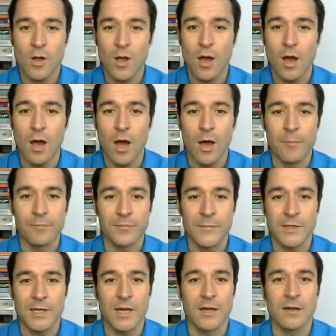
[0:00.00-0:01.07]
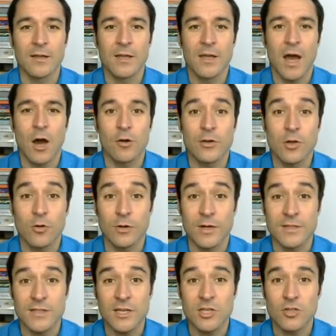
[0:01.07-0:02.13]
um, yeah, how the
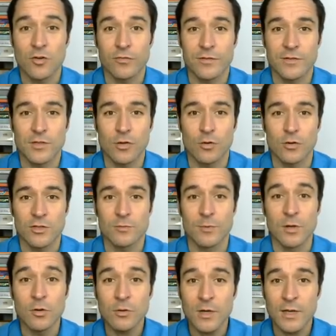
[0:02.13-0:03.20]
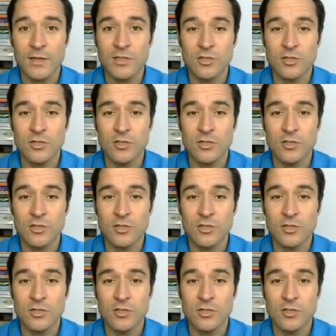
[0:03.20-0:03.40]
organization of this course will look like.